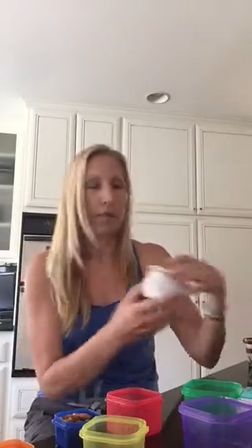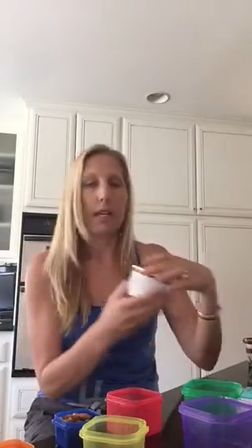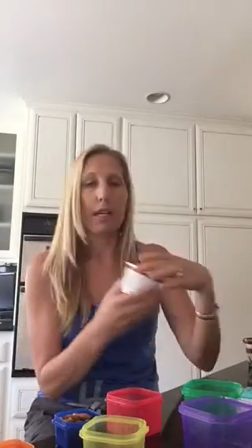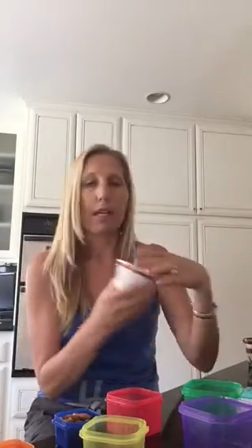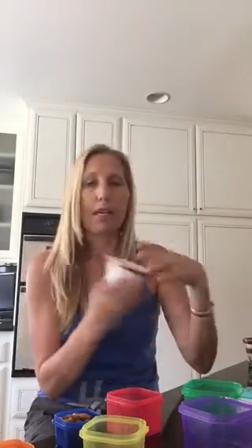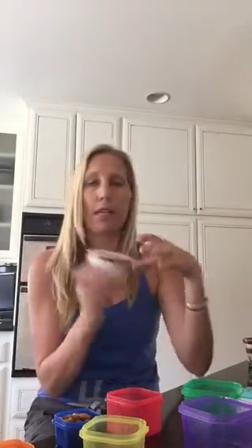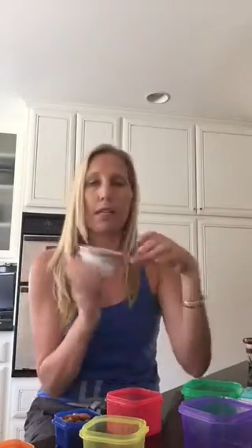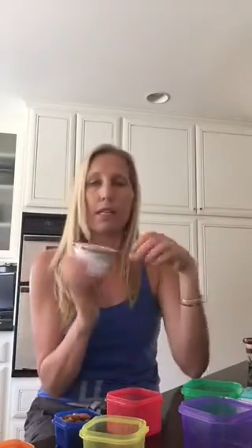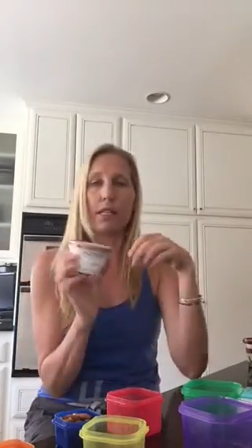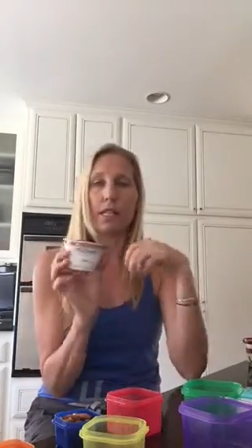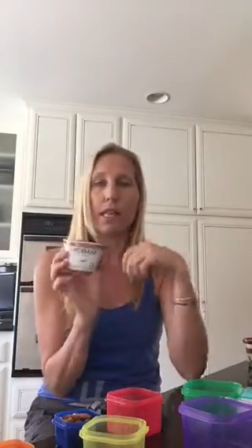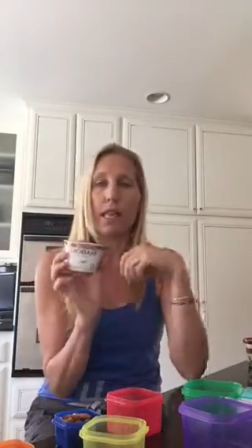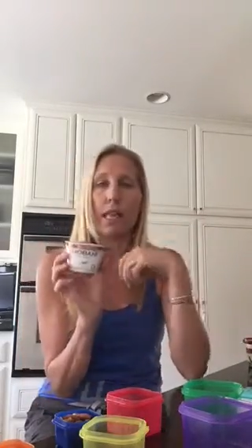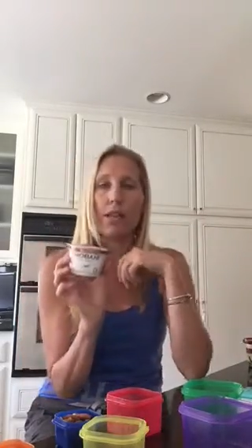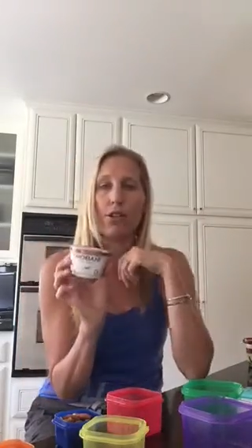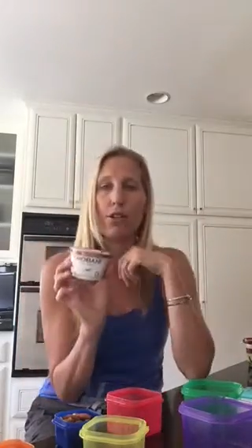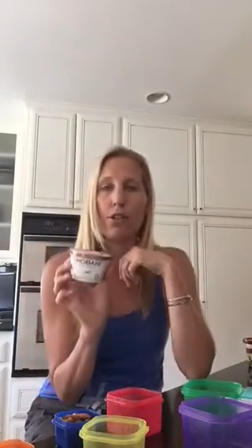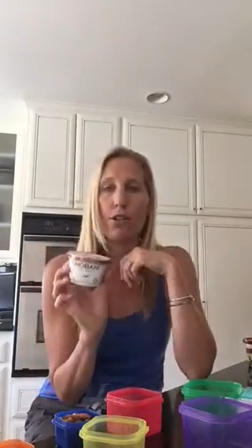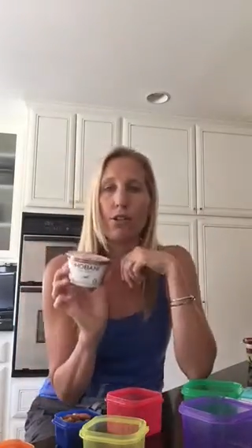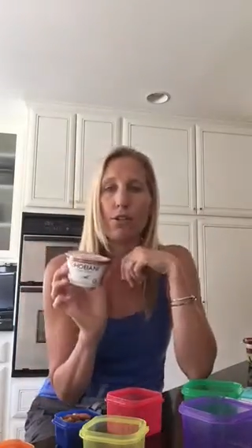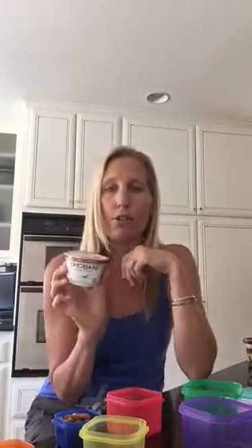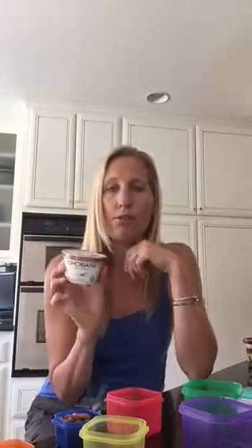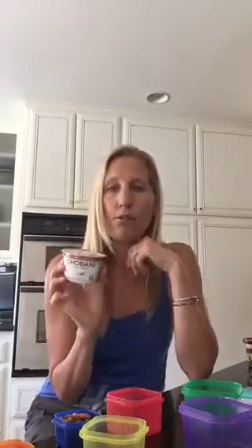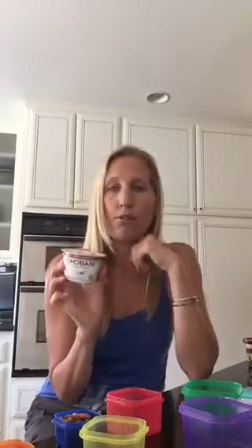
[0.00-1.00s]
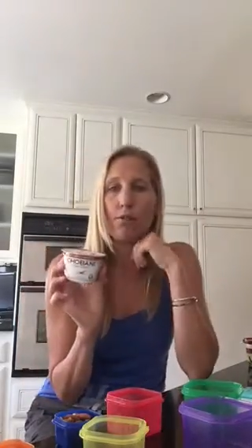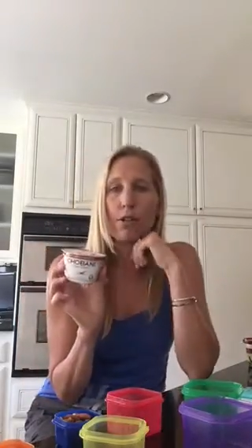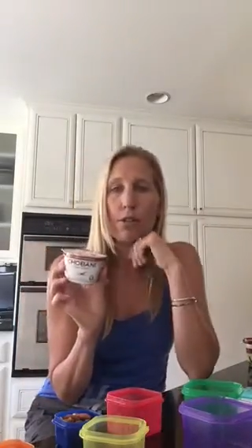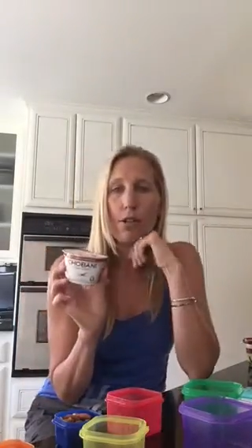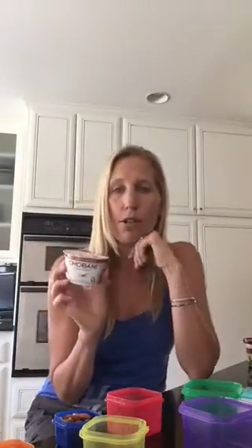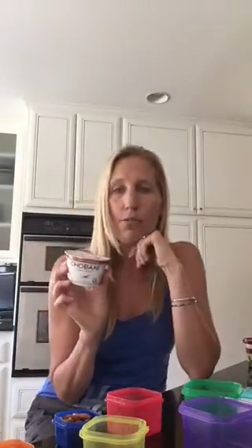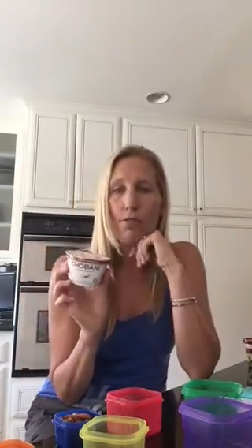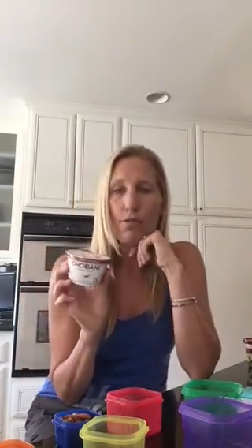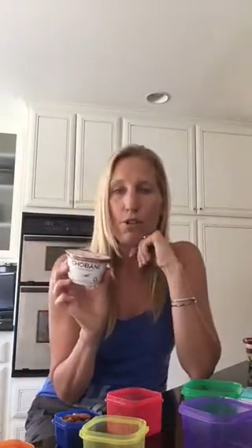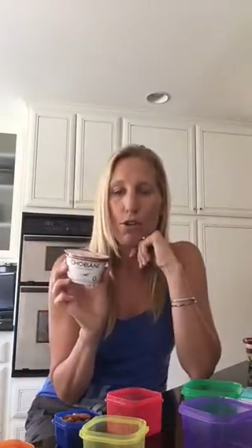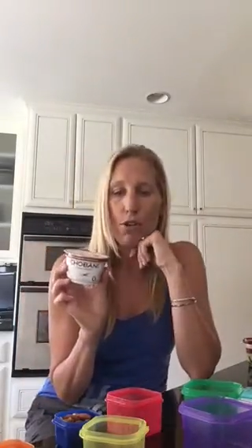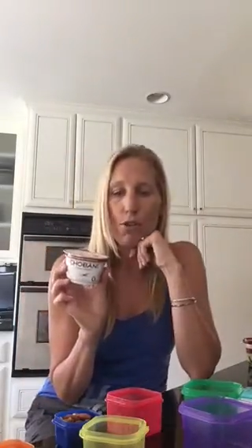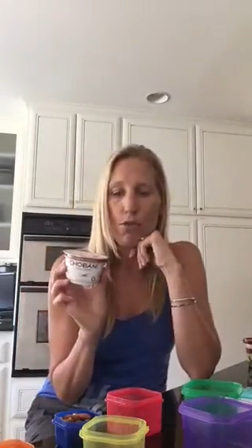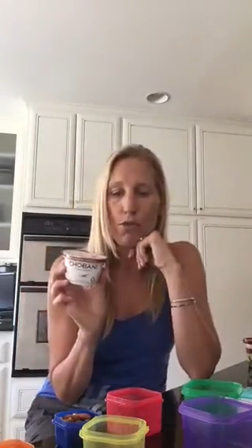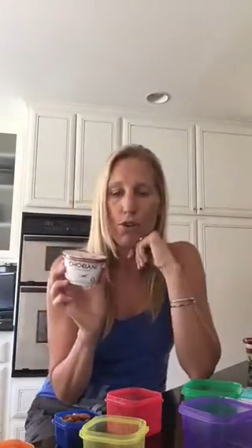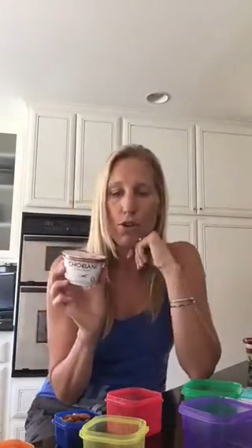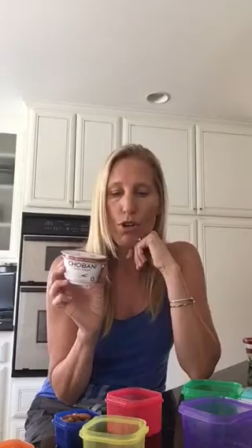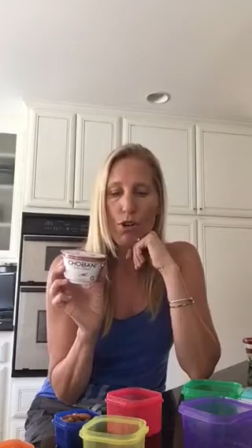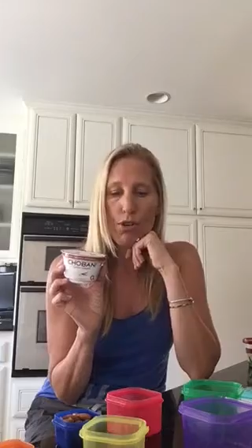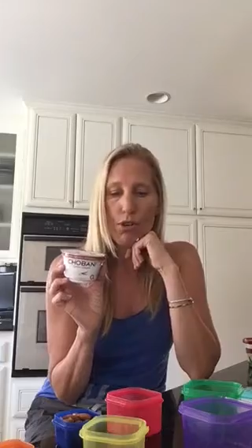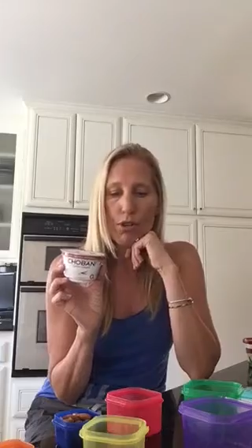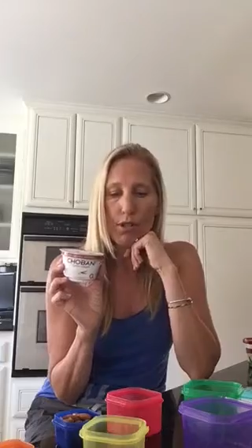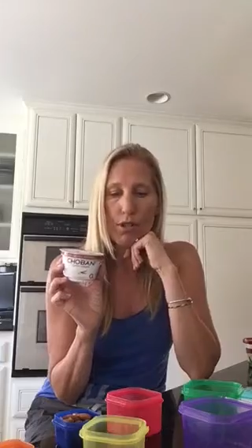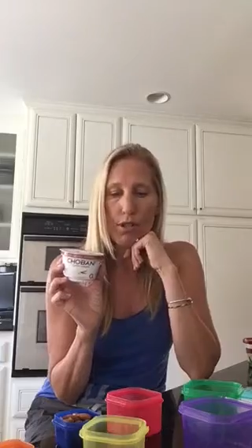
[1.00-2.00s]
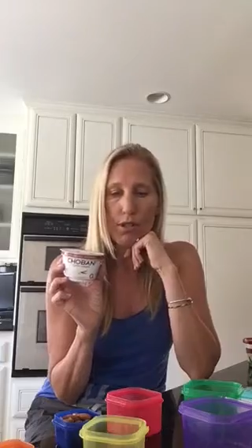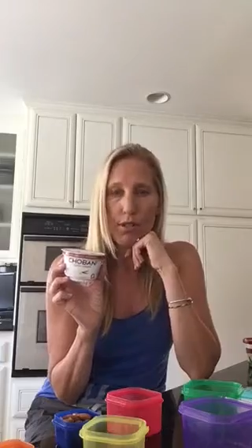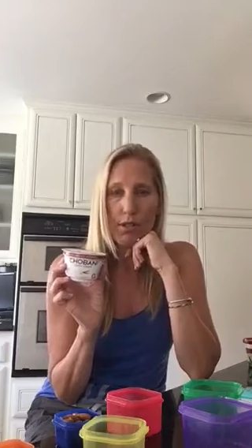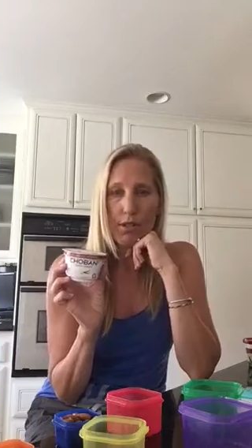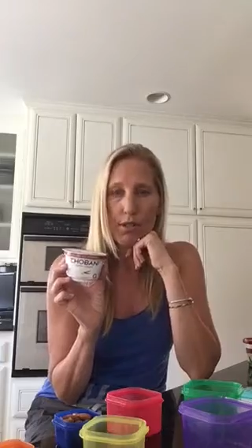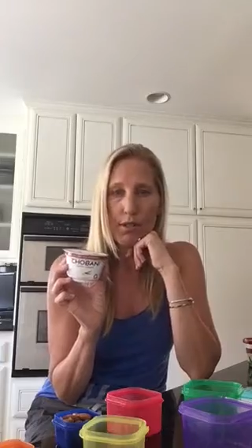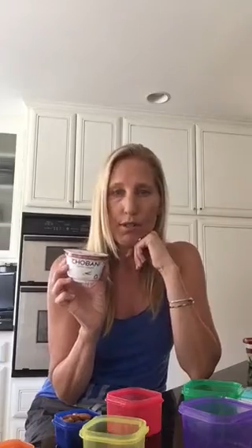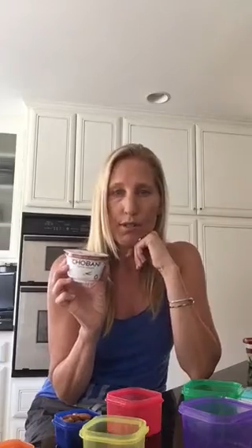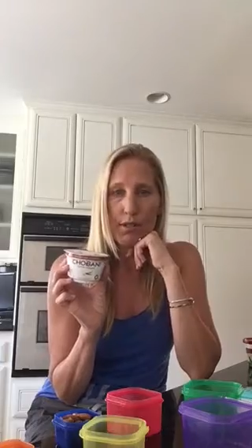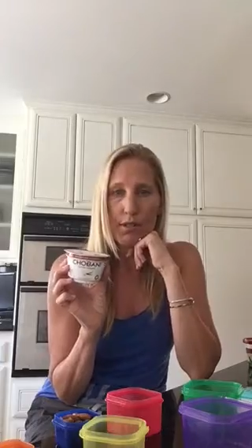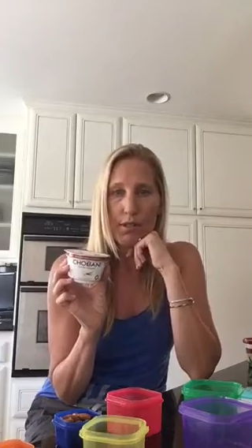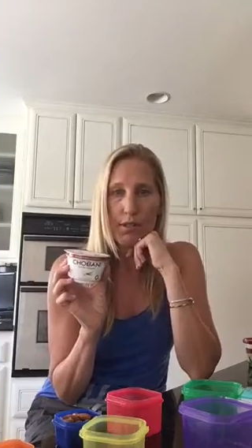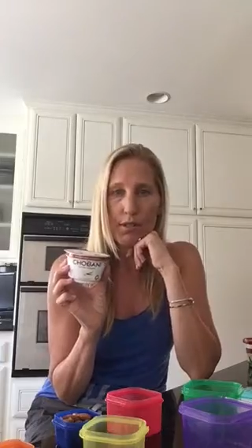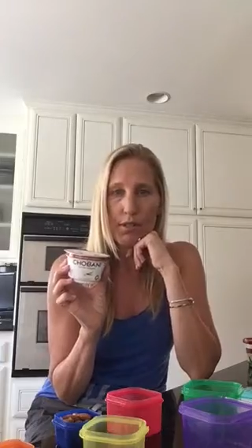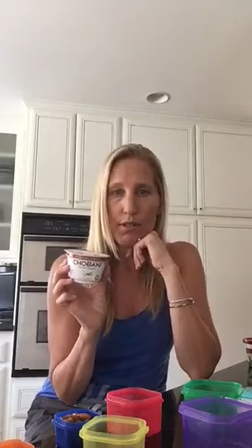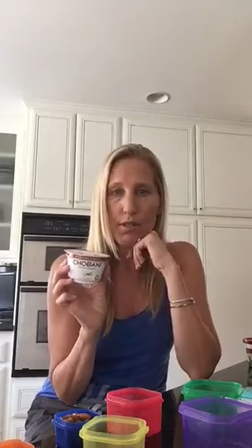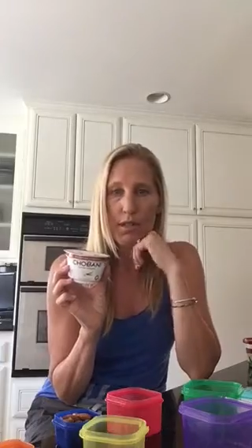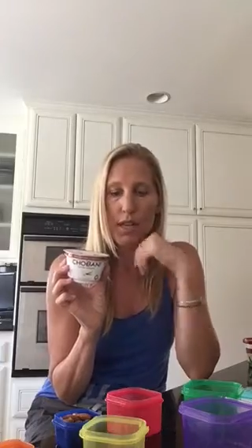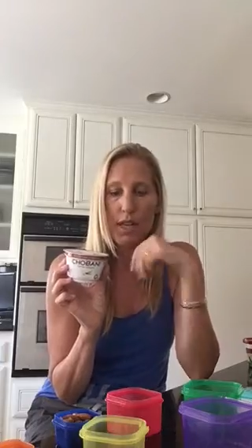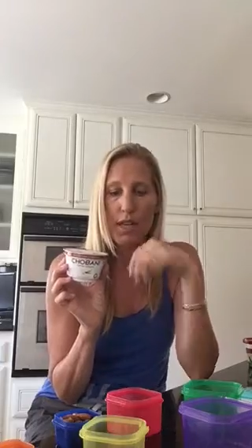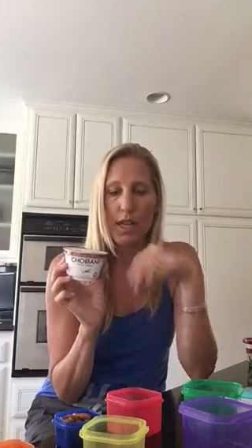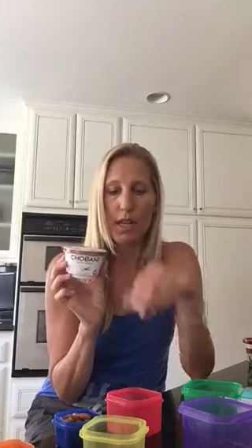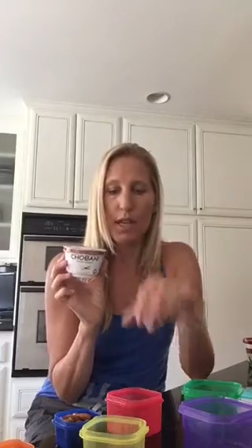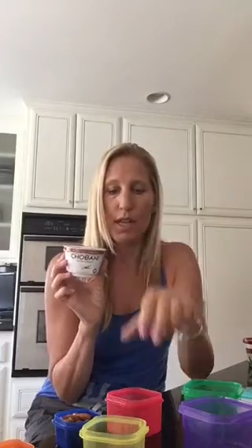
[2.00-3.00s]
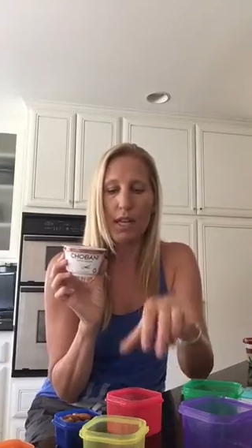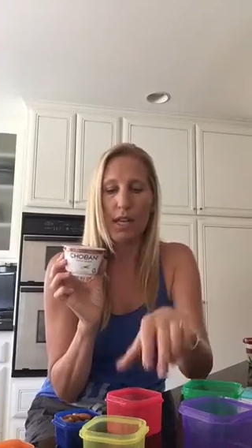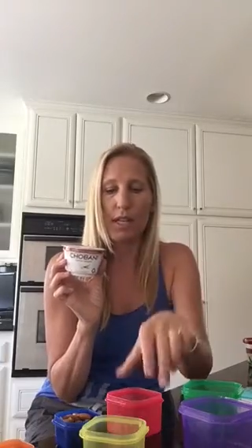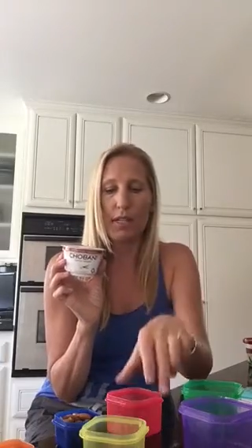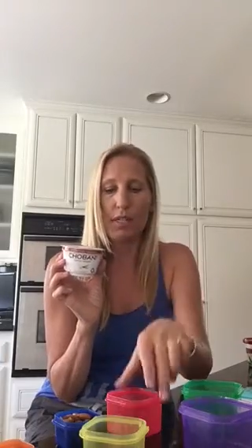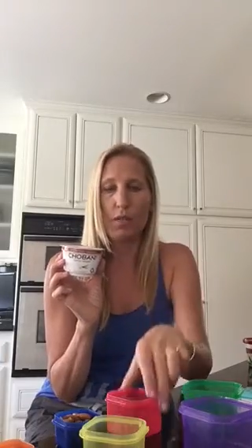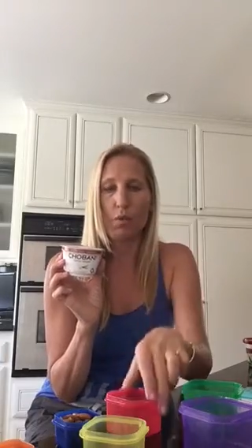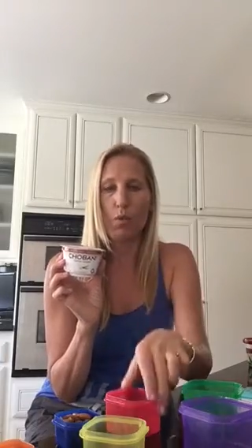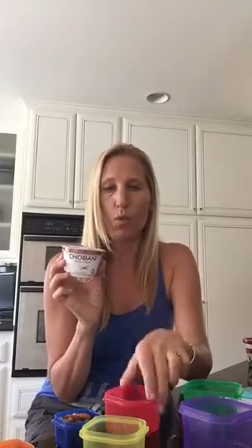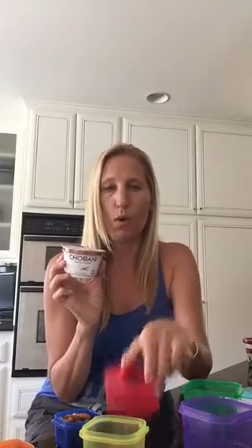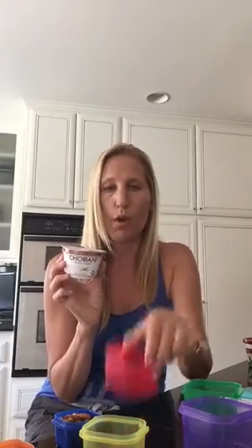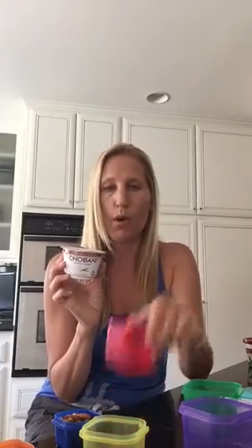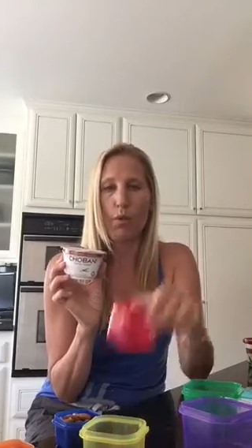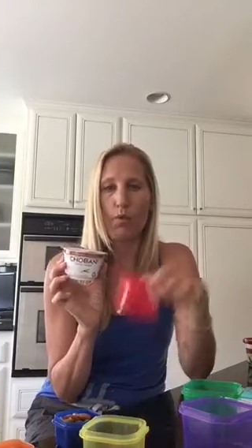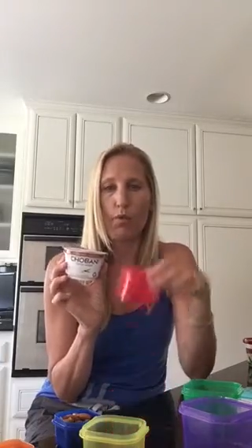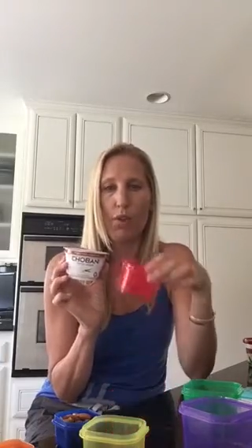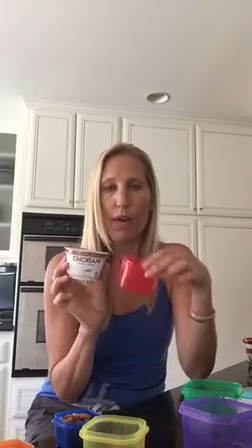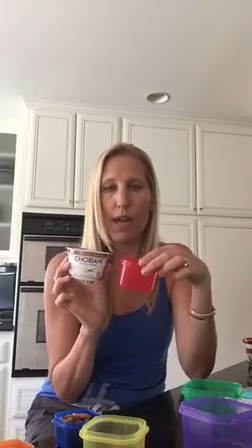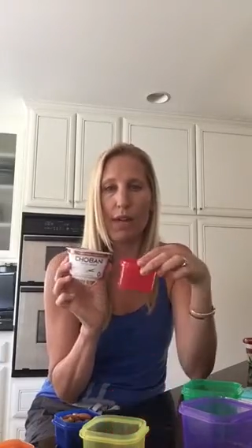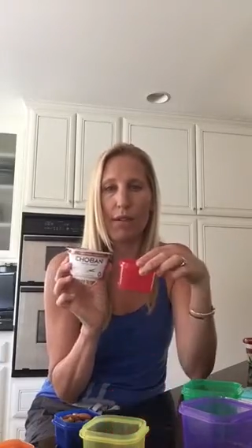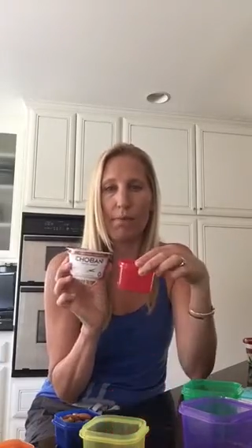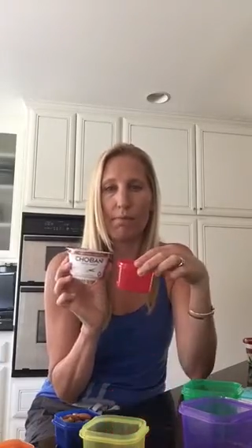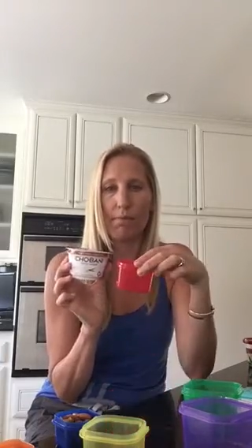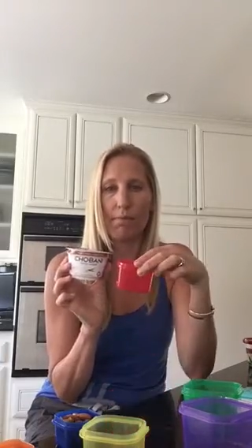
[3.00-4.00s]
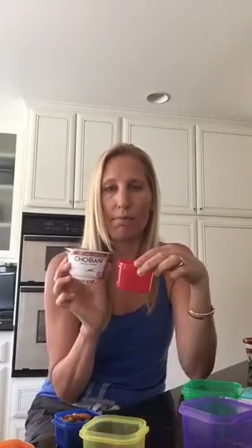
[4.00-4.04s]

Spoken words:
A container of yogurt is 1 red.